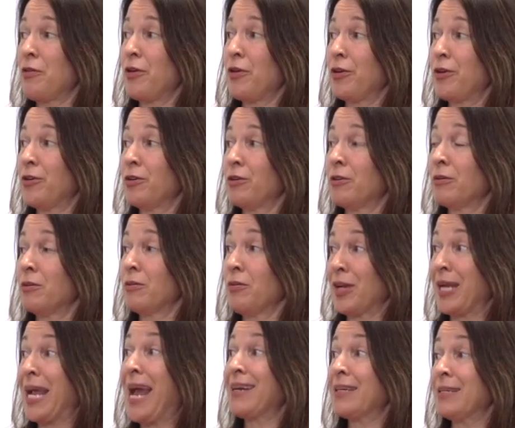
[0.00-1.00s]

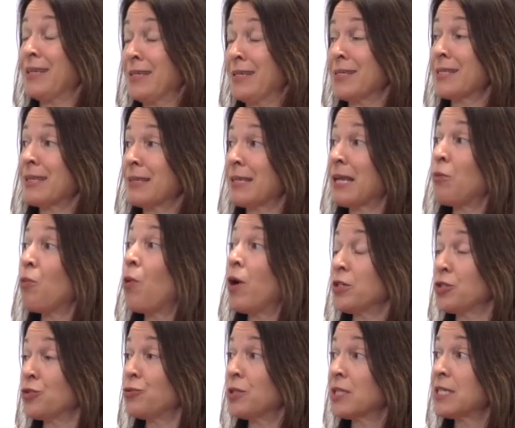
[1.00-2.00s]
the candidates that they
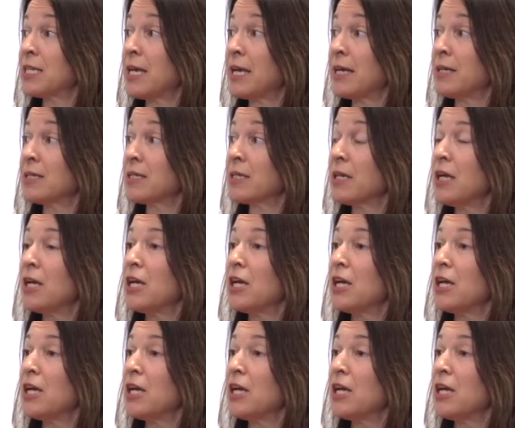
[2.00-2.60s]
want to attend.